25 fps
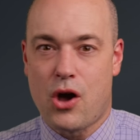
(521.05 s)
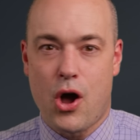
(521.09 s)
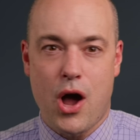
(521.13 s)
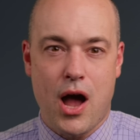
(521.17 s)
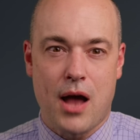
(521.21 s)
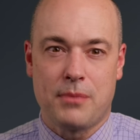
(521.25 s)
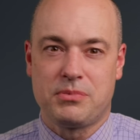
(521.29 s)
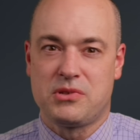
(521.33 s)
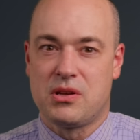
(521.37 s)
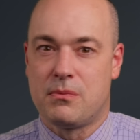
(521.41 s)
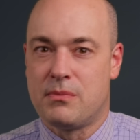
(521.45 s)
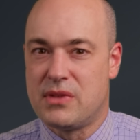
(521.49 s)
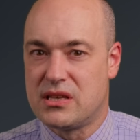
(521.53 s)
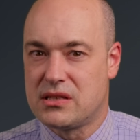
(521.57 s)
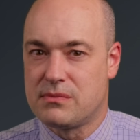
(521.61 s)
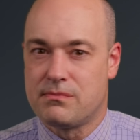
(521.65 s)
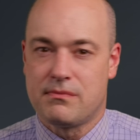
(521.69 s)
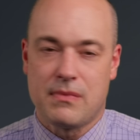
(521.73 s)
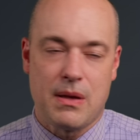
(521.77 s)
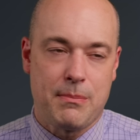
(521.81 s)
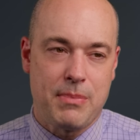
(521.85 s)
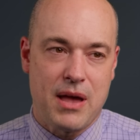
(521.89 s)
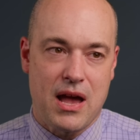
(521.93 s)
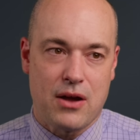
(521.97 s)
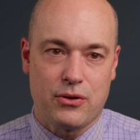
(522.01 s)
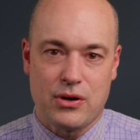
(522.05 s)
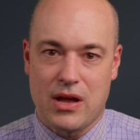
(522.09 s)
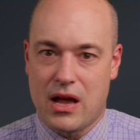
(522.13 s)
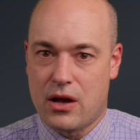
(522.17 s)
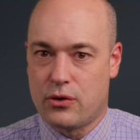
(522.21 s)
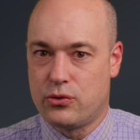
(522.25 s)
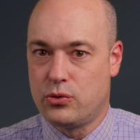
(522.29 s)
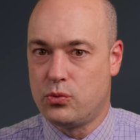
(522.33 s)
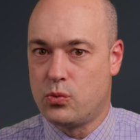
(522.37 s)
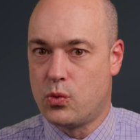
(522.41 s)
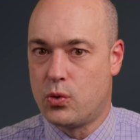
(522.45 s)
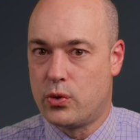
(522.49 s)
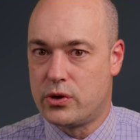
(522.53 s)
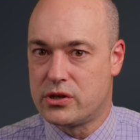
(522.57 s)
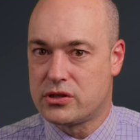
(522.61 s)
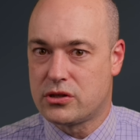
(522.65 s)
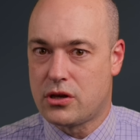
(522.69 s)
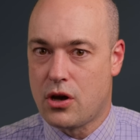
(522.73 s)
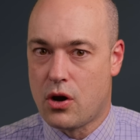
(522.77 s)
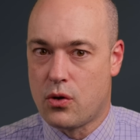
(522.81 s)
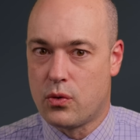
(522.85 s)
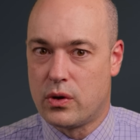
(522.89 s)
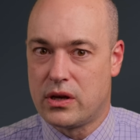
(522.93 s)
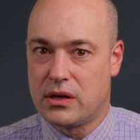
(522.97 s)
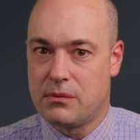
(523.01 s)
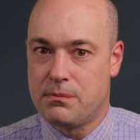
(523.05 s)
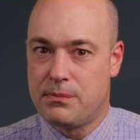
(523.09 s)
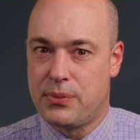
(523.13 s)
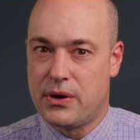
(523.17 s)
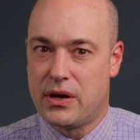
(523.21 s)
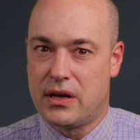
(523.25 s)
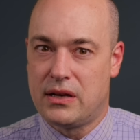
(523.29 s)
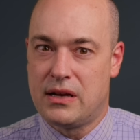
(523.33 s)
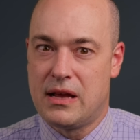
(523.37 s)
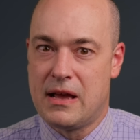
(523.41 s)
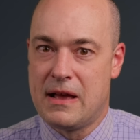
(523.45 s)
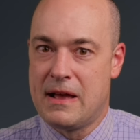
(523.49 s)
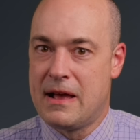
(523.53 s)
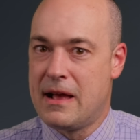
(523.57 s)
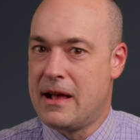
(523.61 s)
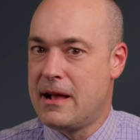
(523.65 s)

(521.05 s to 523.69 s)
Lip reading: optimism about how the war is going, but